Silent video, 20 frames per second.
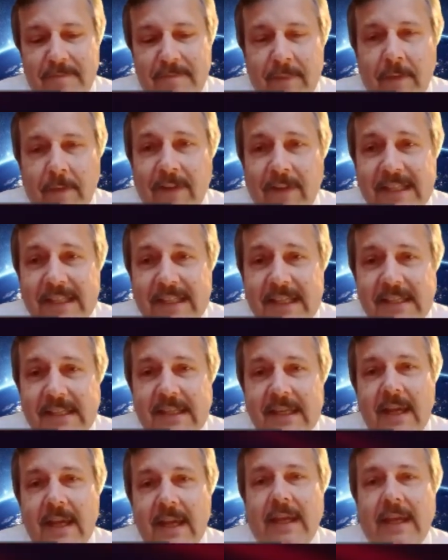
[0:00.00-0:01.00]
This is
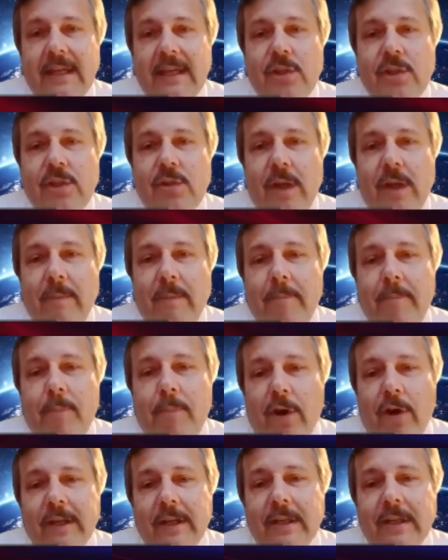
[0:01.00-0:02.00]
extremely
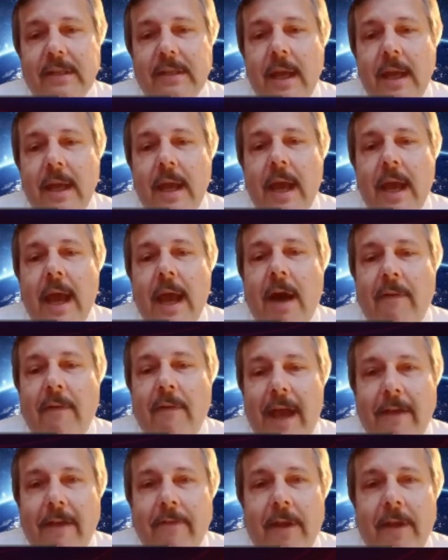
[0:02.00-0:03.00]
important.
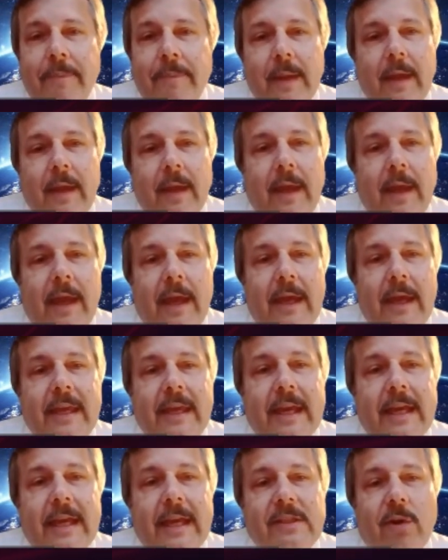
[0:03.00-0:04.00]
However,
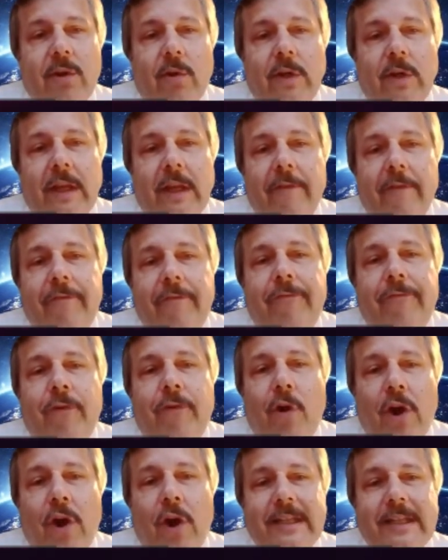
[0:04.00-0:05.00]
here it's only a
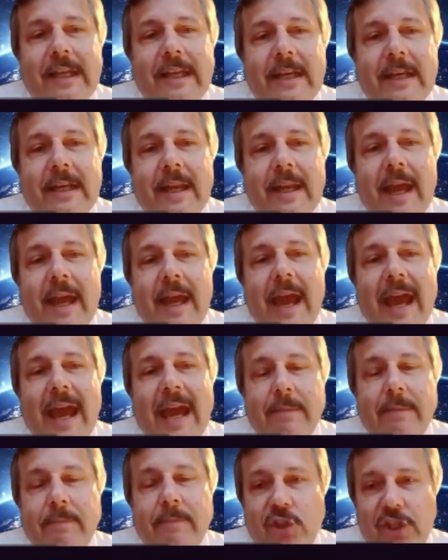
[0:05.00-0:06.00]
14
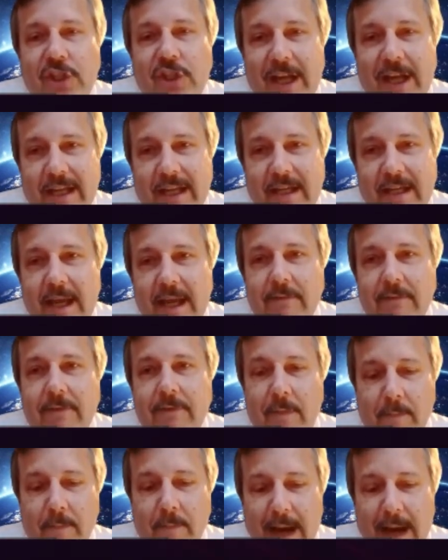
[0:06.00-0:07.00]
atom chain, and
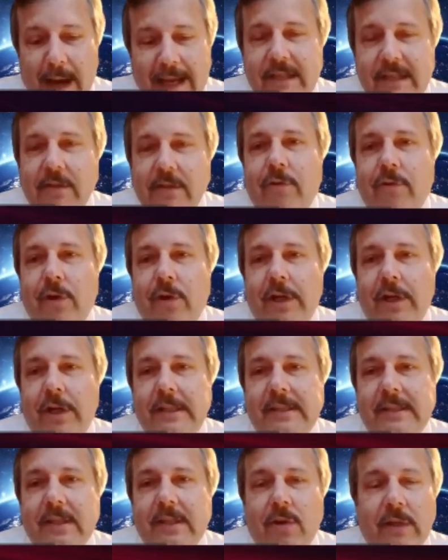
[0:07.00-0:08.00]
we might, of
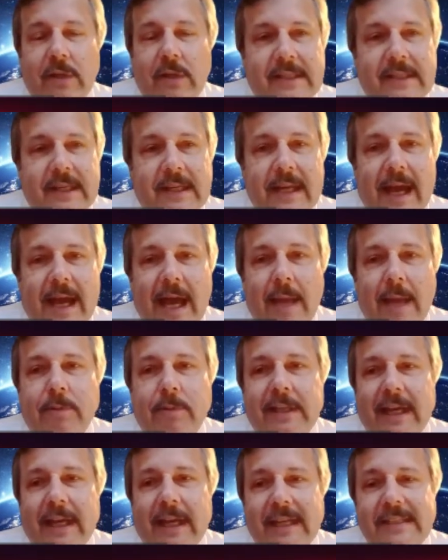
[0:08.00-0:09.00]
course, consider
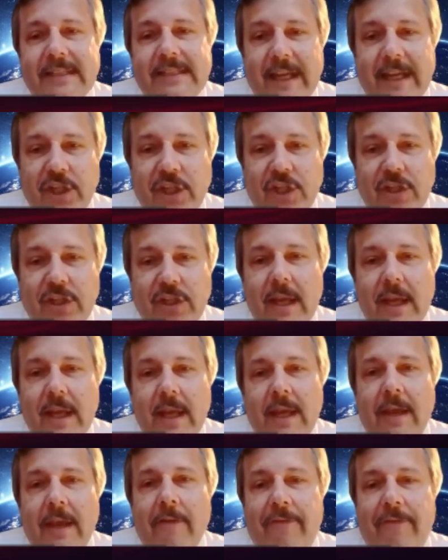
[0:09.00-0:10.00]
hybridization
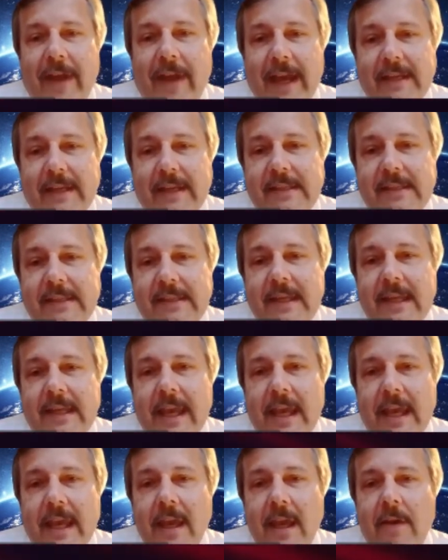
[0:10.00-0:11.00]
effects
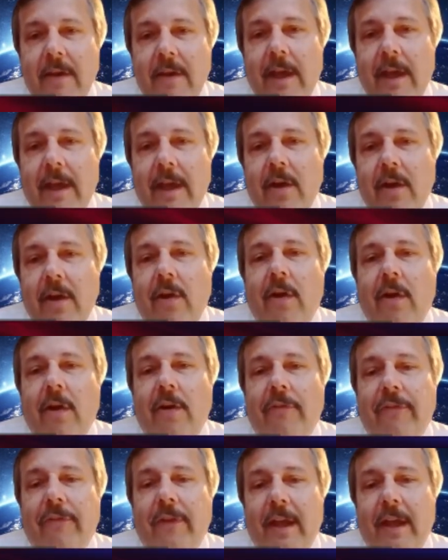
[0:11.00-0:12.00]
here
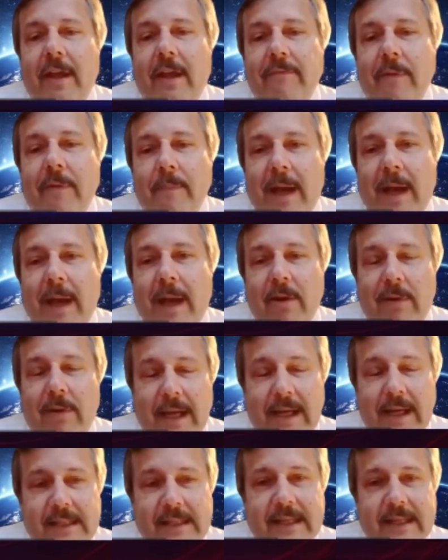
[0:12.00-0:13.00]
of the
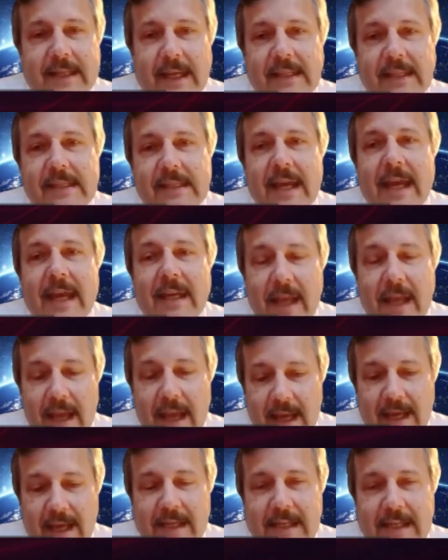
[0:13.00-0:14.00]
Majorana states. And
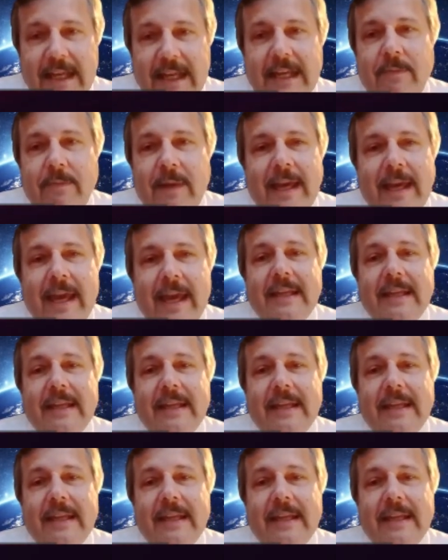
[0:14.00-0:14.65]
indeed, we can